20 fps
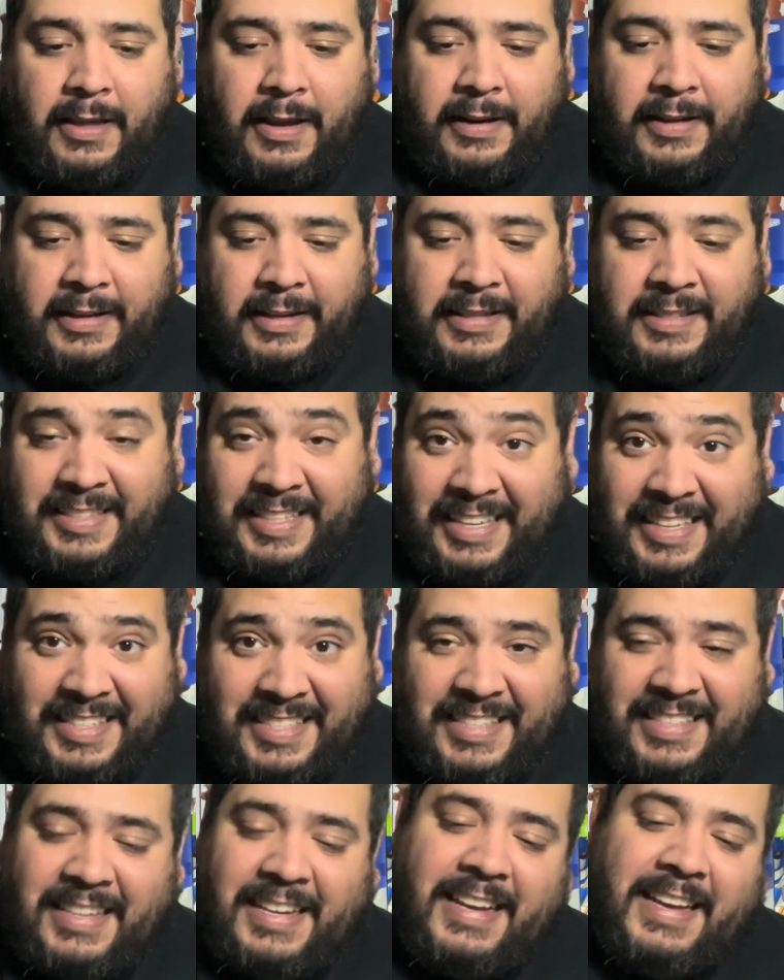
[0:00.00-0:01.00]
that it
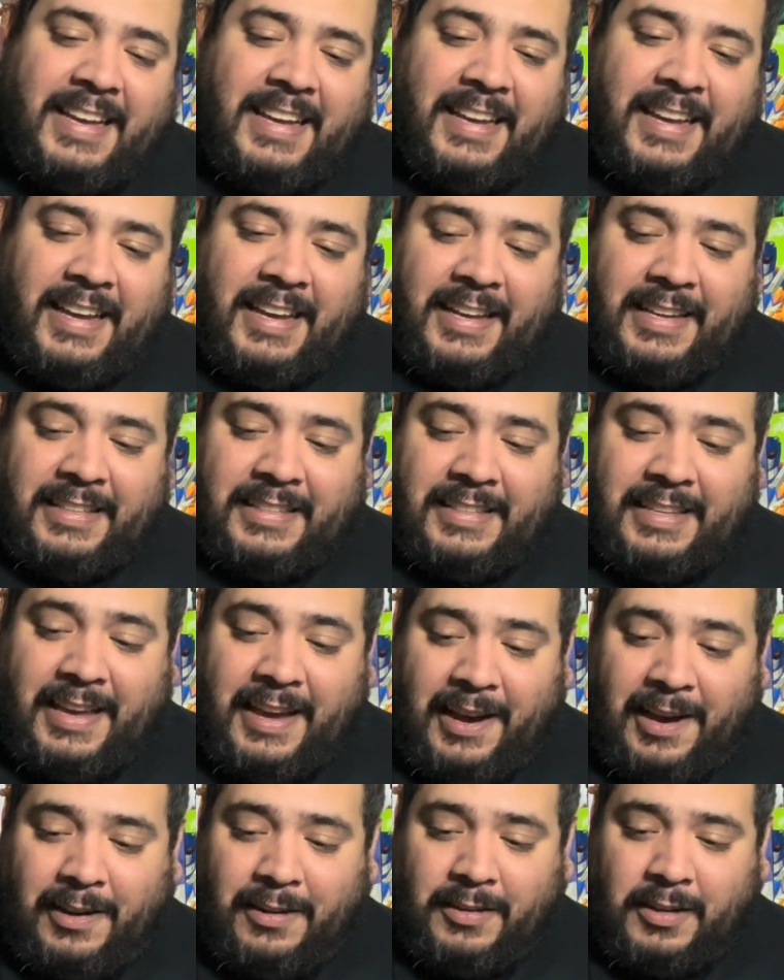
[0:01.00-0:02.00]
exists, and
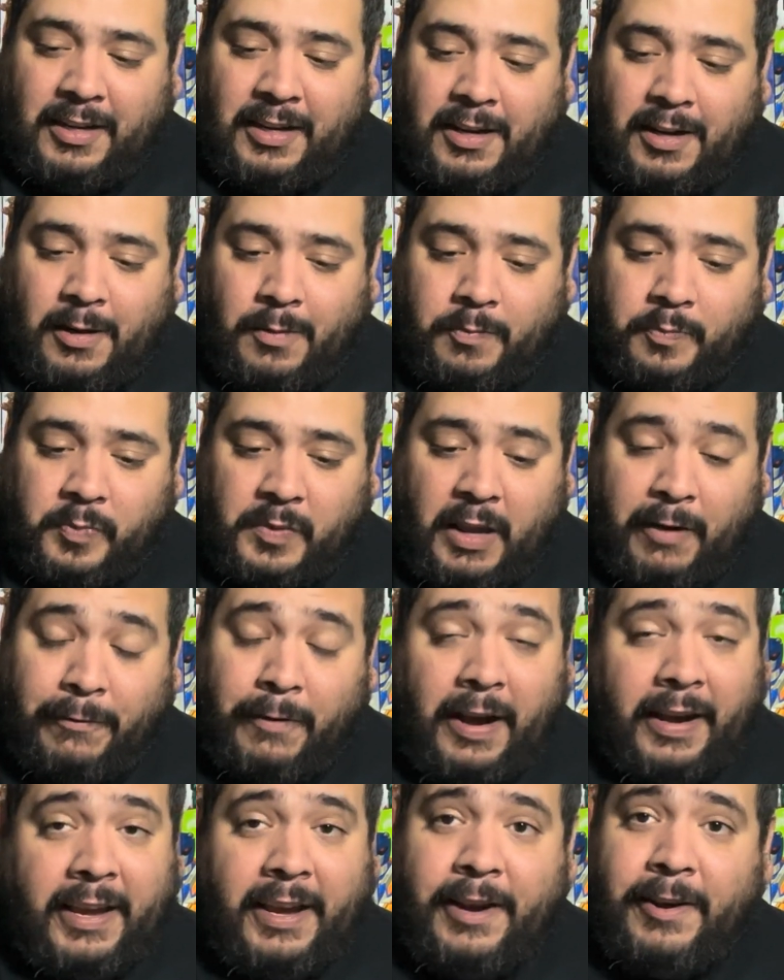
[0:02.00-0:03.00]
yeah, if
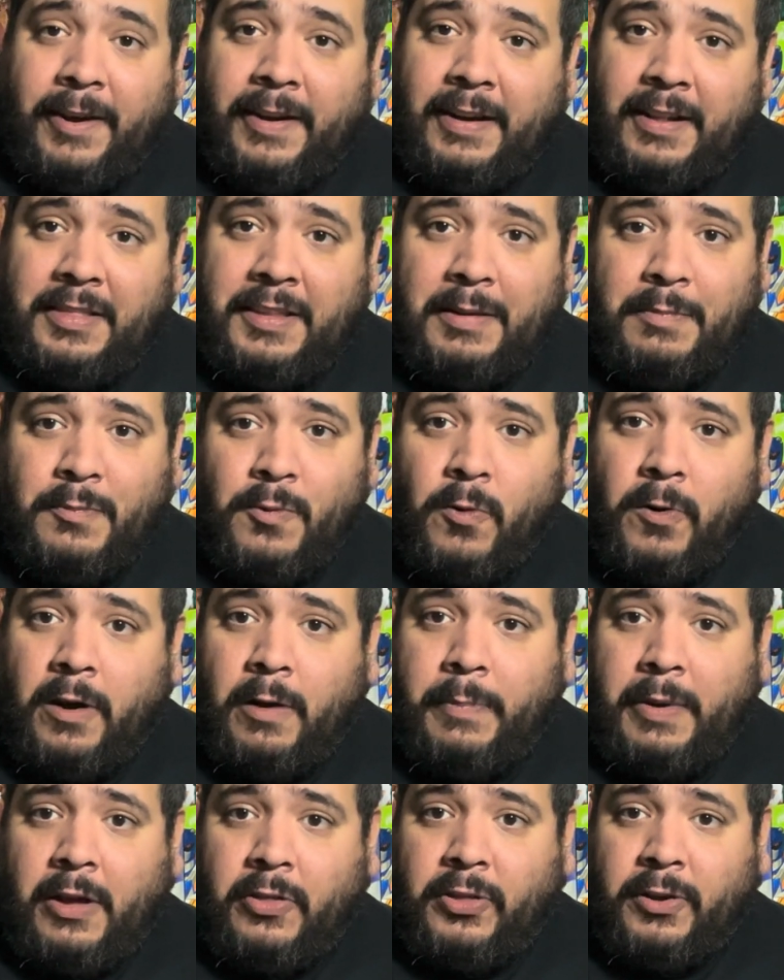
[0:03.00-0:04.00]
I hear anything more
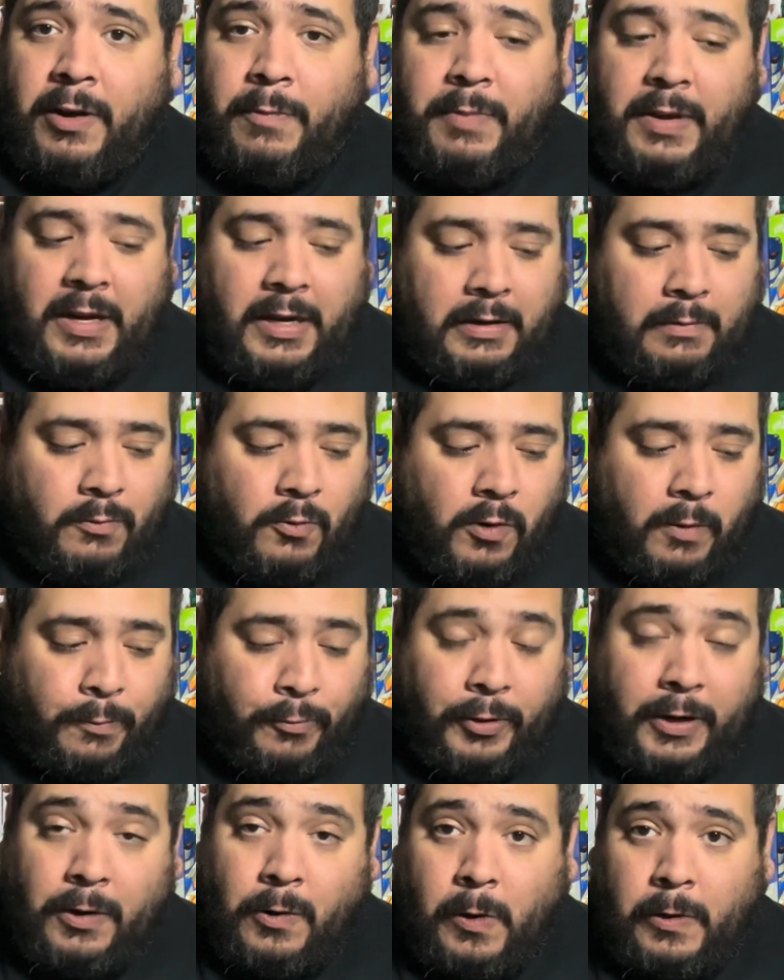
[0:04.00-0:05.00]
about there being more
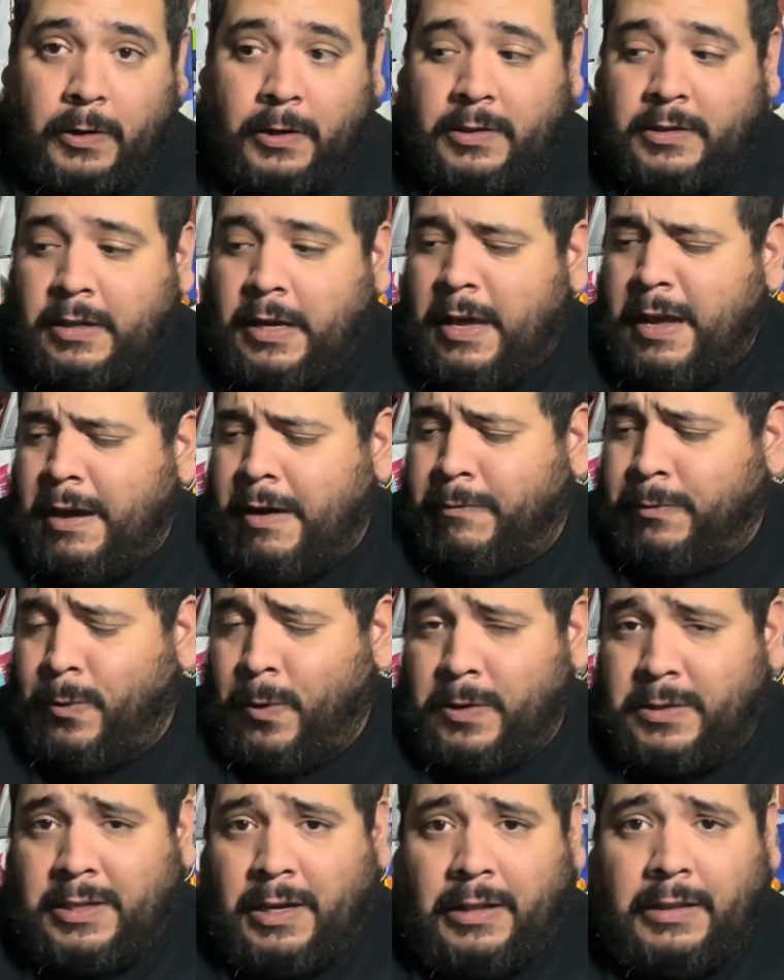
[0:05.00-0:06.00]
pre-orders, of
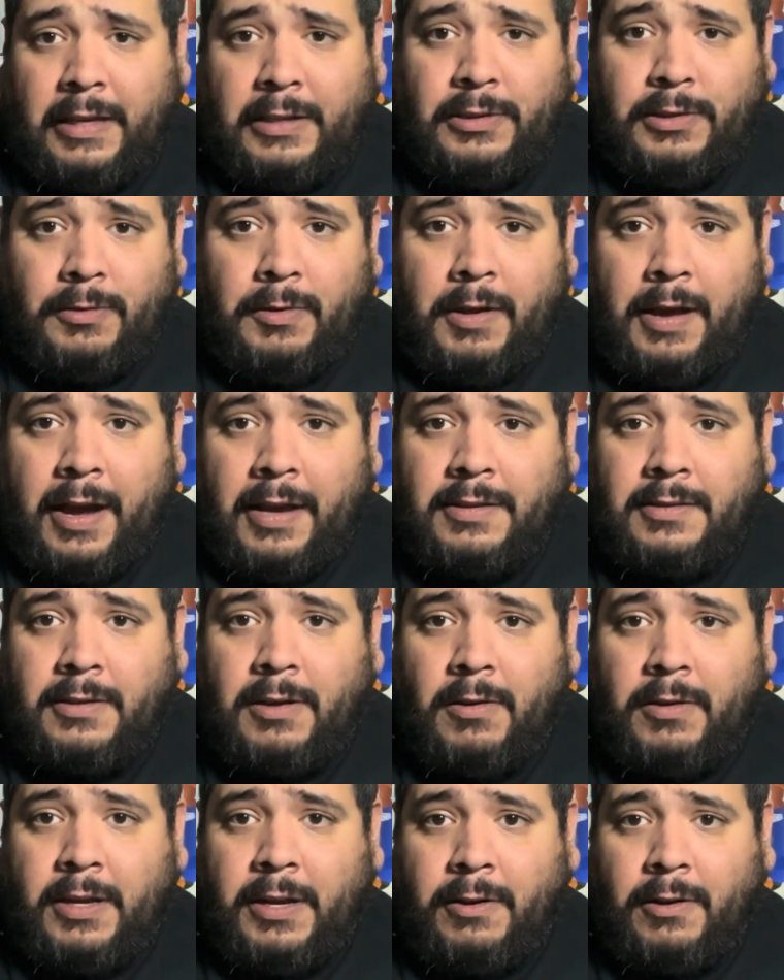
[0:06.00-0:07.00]
course I'll let you guys
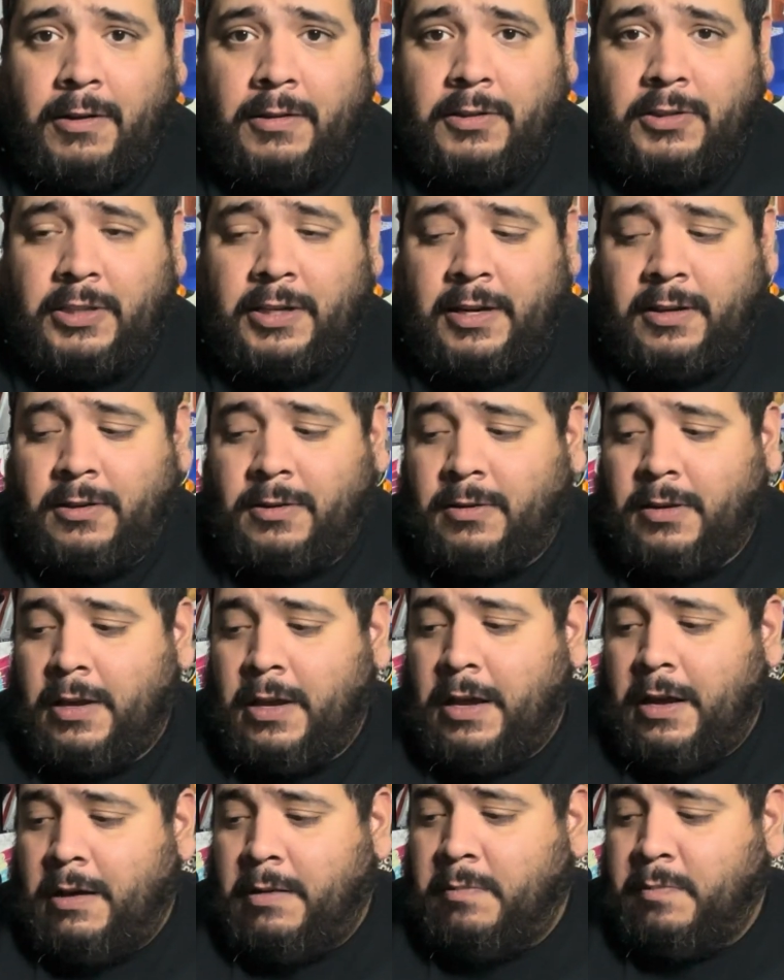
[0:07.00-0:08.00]
know here on the channel.
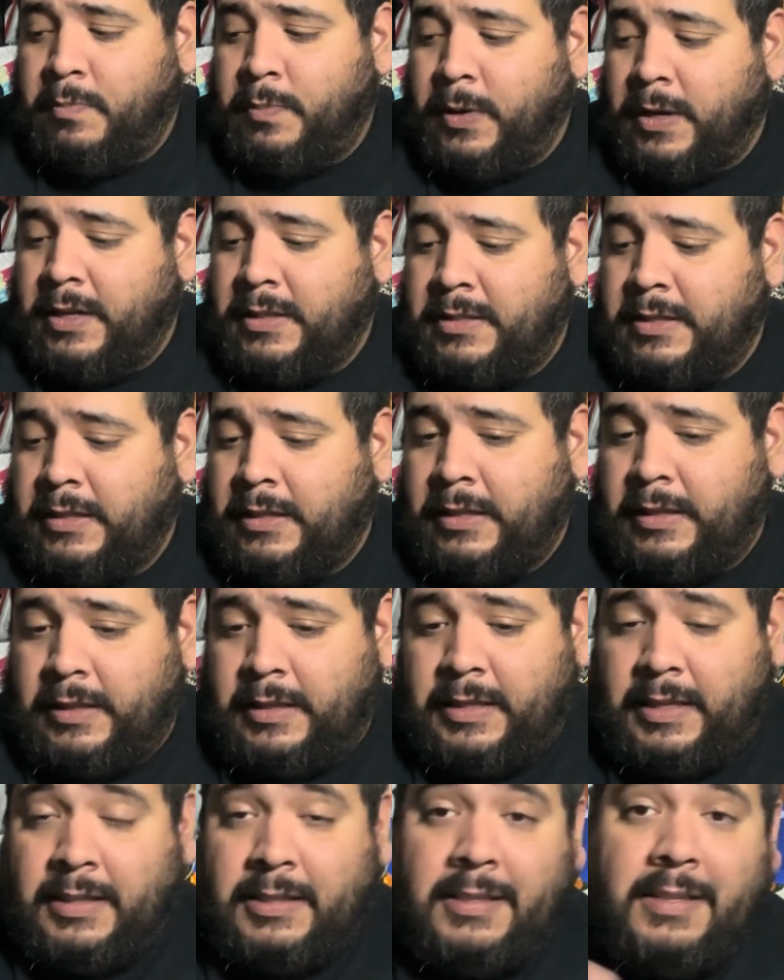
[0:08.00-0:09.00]
But
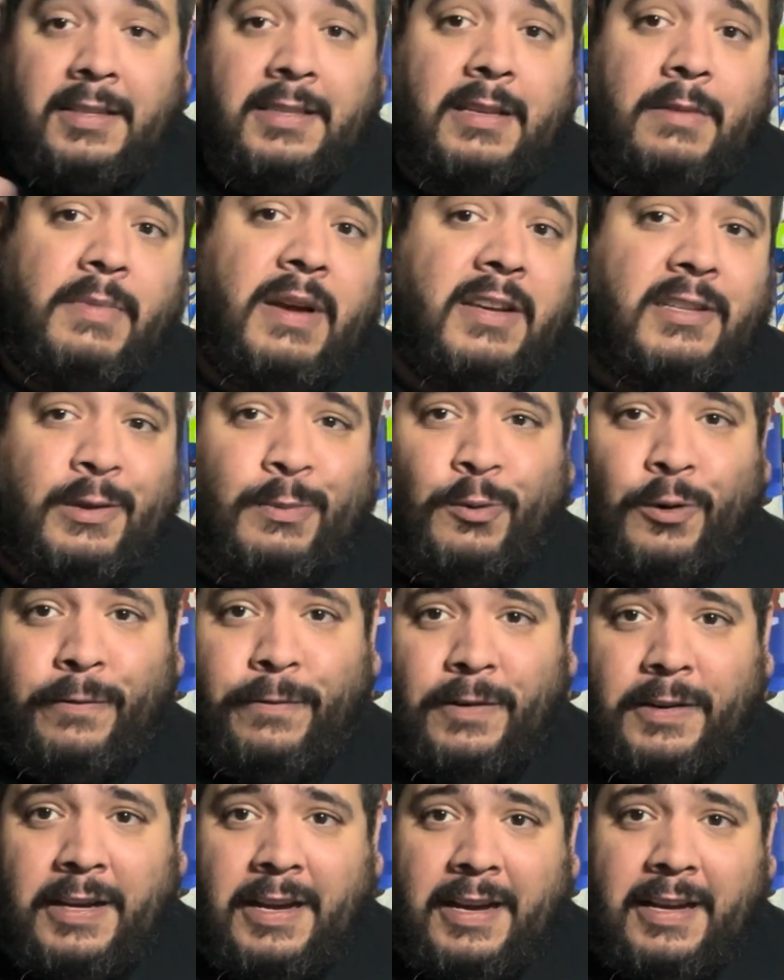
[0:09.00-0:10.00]
this is the Master
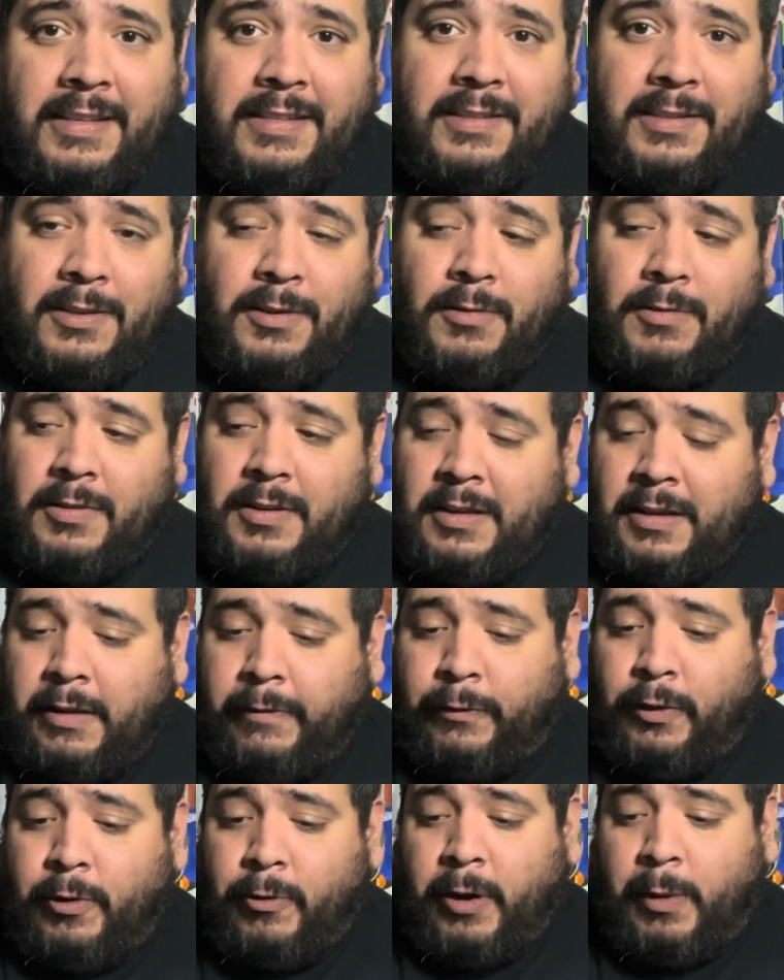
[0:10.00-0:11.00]
Morpher, guys. So
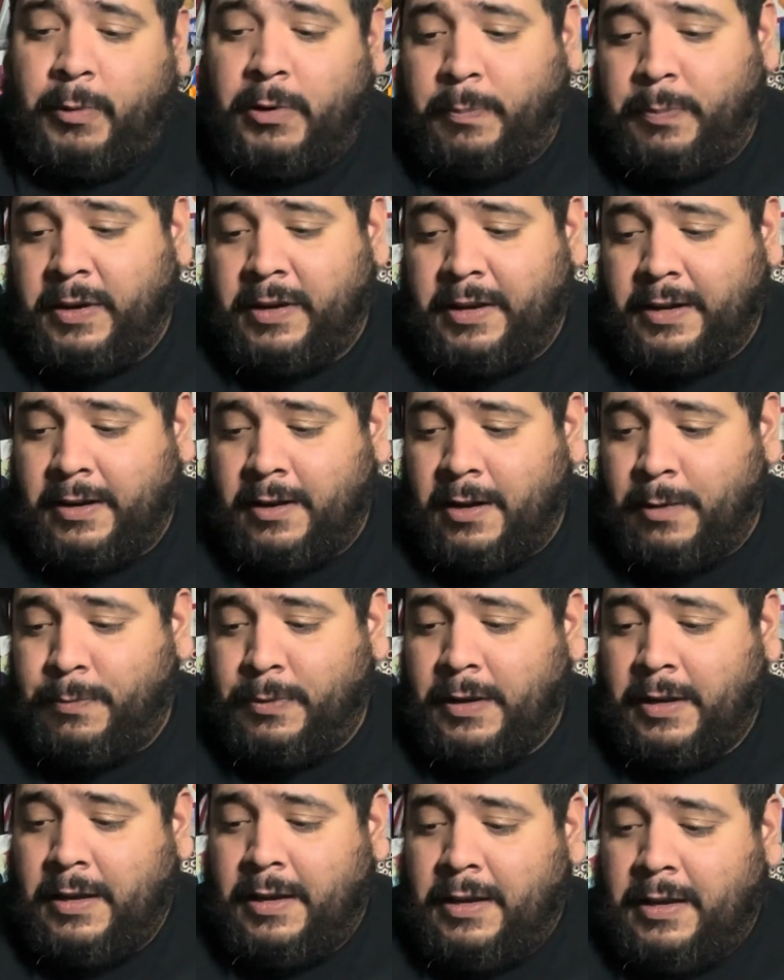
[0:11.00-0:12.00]
if you're able to pick it up,